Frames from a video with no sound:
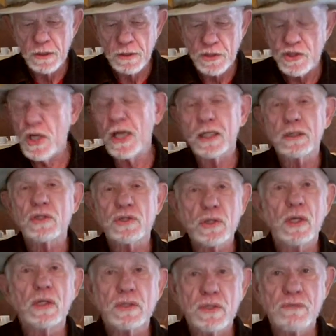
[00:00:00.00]
chant the
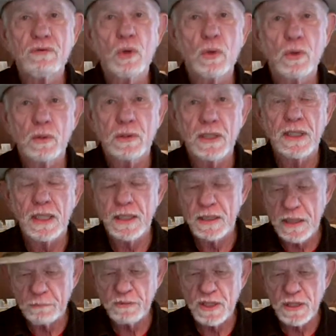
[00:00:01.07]
songs of old, and I
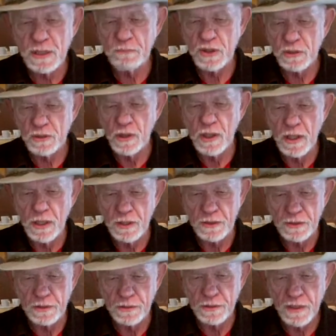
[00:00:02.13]
kept it up till
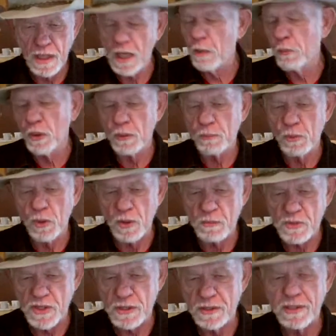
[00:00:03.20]
dawn. Cowboy
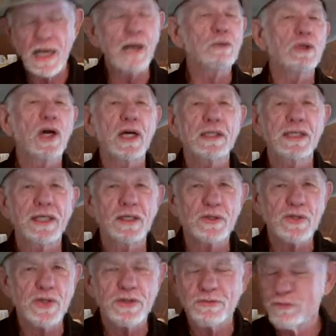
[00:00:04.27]
poems and outlaw
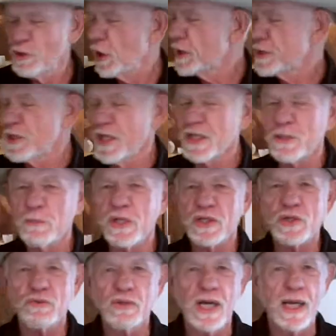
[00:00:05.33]
tales and nonsense bits
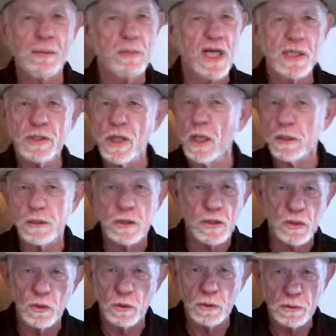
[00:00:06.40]
of rhyme, and I talked to the
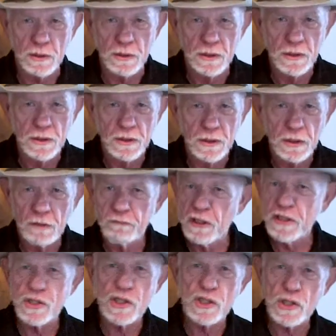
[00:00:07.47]
colt of
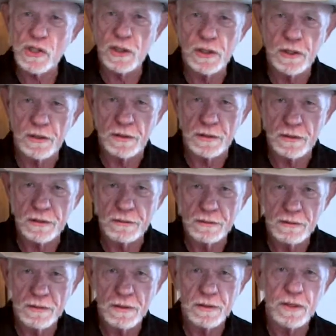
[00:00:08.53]
lessons learned
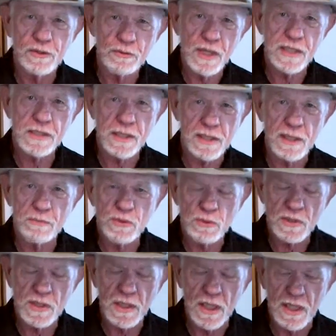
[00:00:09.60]
and the trust that comes
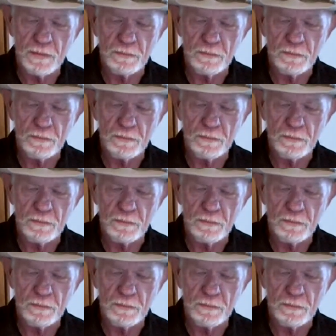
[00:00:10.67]
with time.